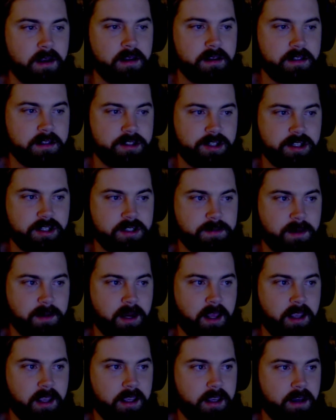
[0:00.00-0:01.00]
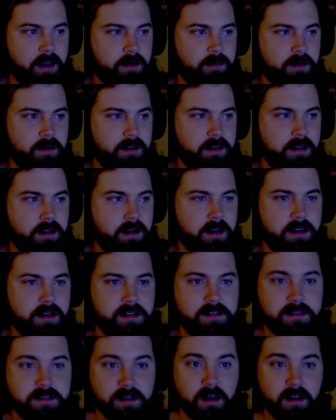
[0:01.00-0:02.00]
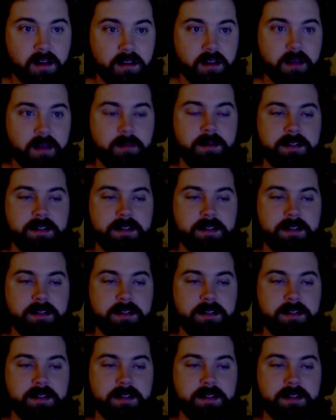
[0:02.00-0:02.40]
that she's been hanging out with, and I saw them